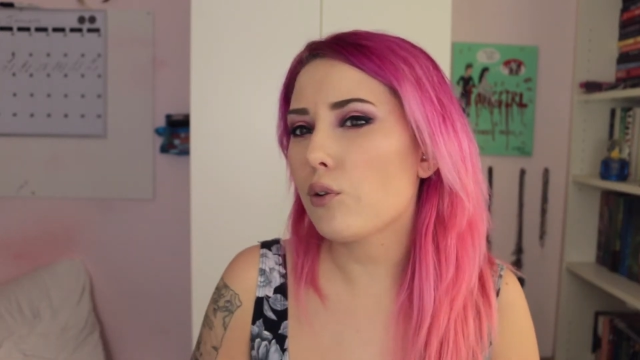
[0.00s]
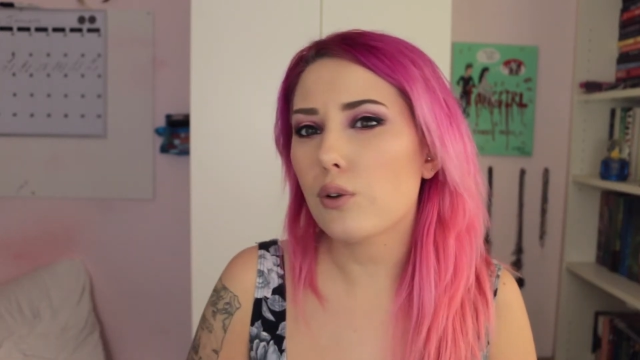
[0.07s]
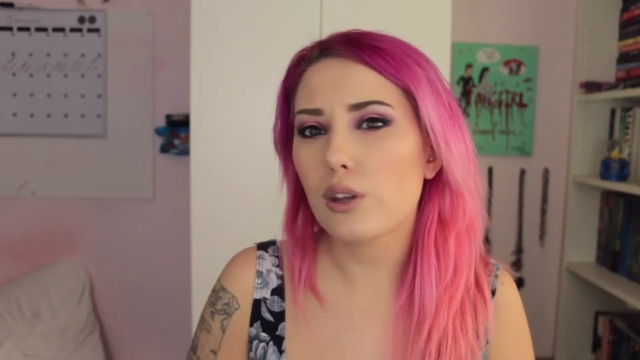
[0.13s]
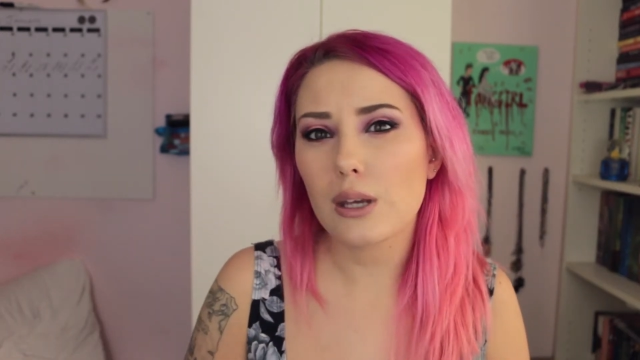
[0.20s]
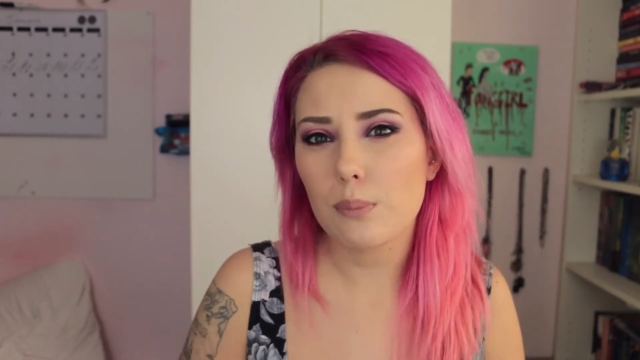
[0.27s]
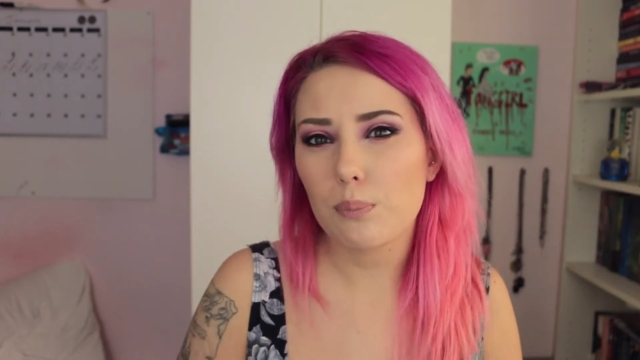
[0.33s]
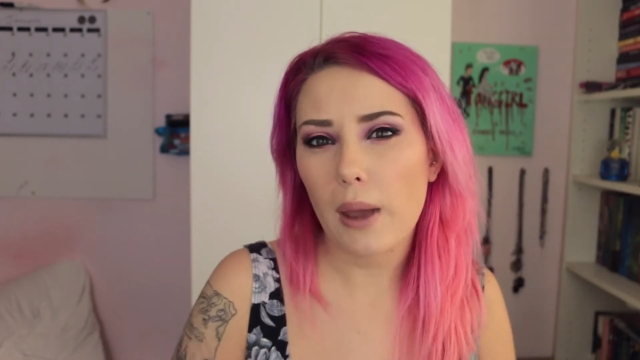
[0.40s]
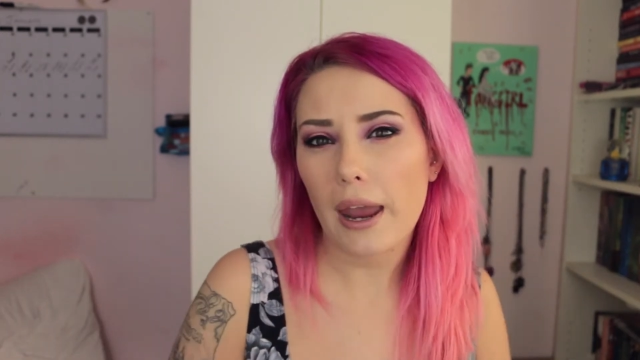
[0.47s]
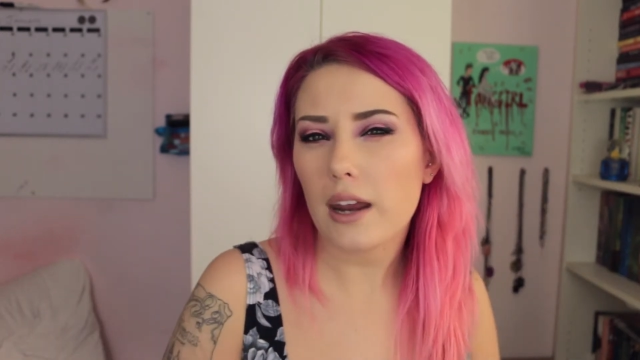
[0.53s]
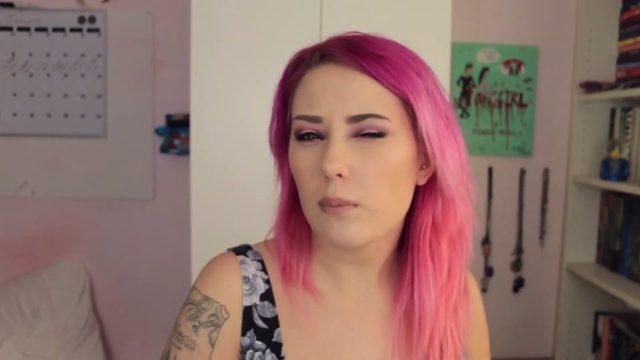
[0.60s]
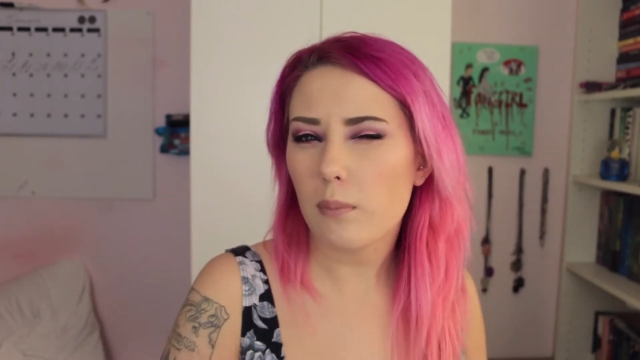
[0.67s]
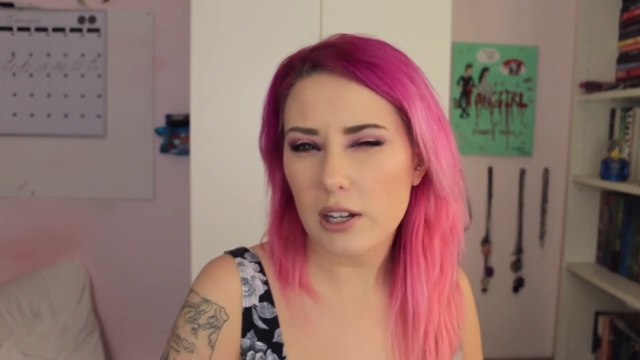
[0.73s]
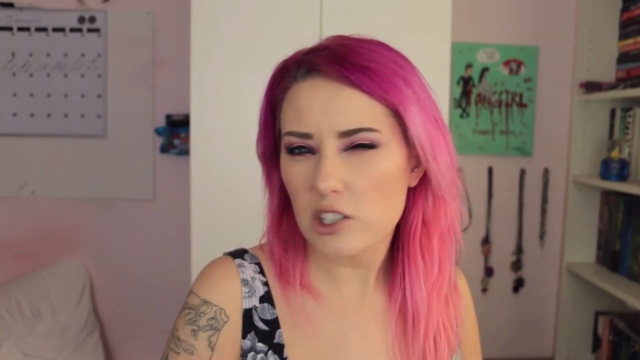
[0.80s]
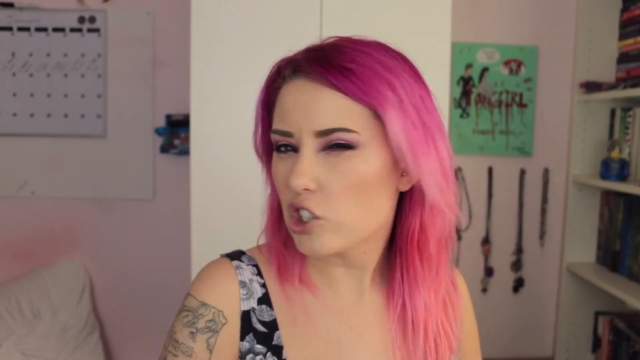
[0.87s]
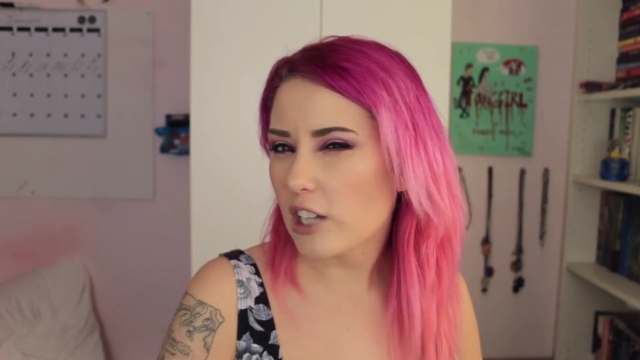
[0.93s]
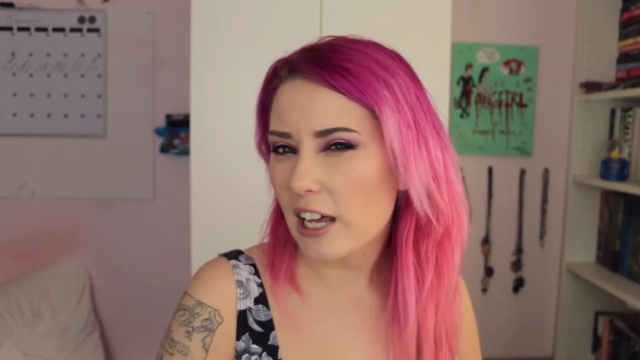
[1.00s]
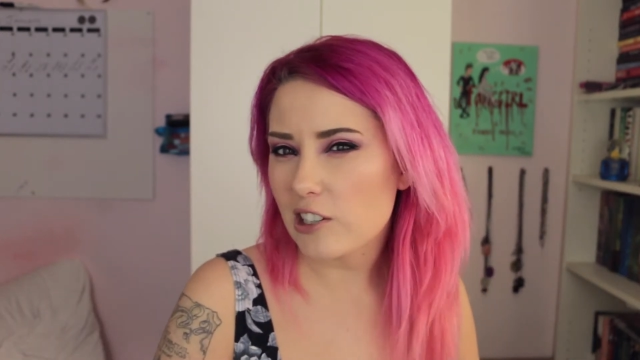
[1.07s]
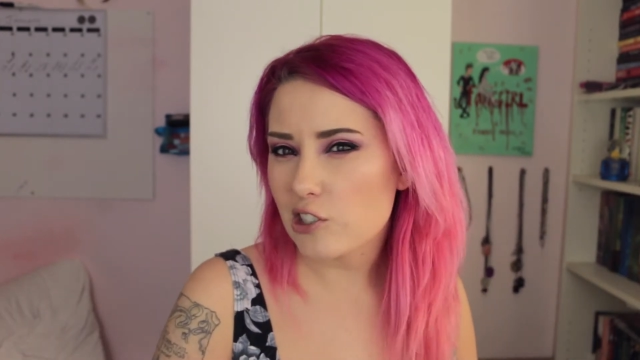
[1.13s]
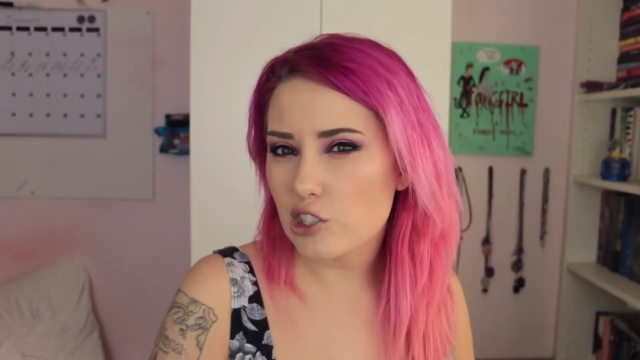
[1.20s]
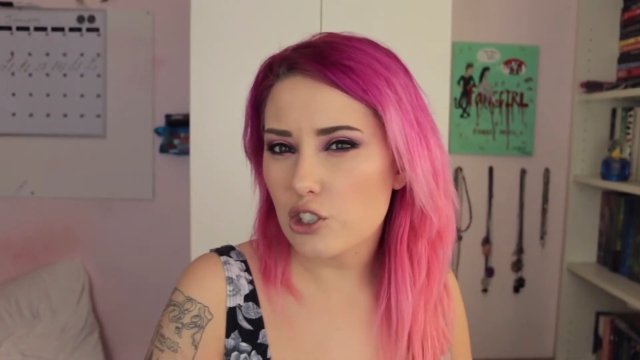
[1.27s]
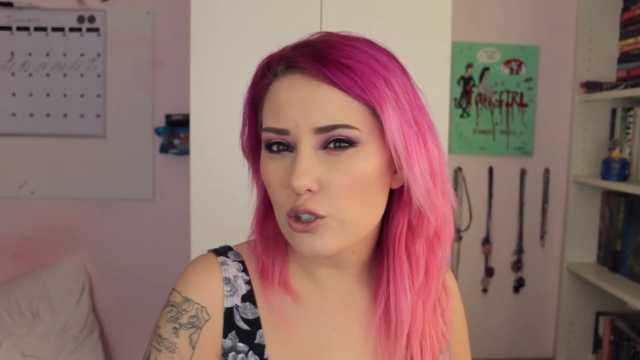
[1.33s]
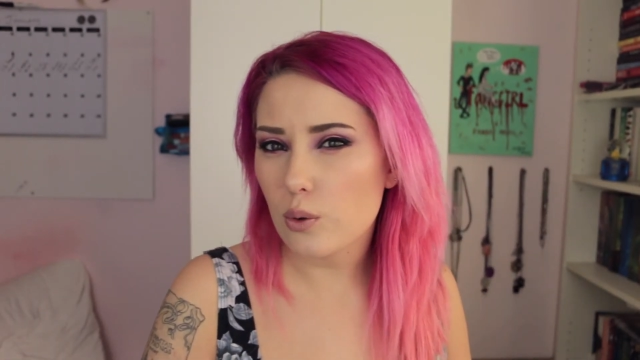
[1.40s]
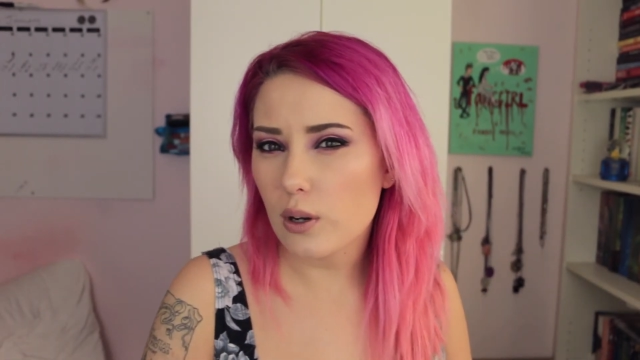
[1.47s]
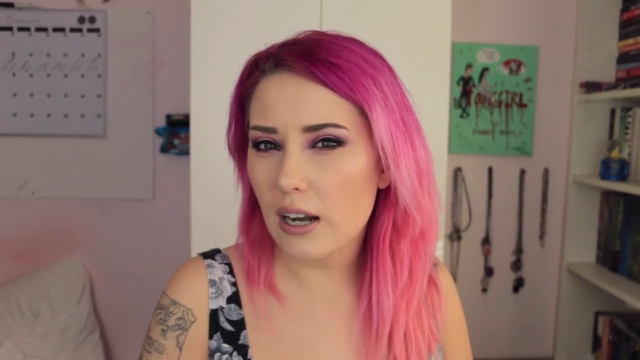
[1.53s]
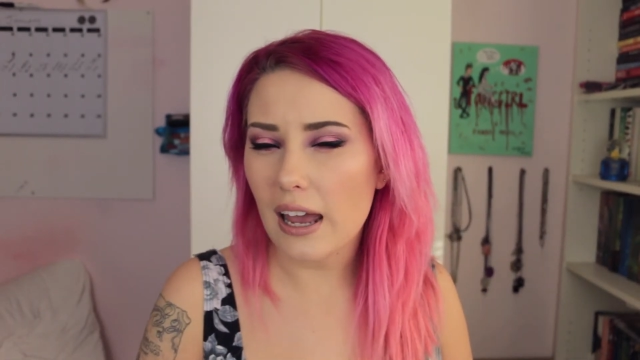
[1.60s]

really paid much attention to it.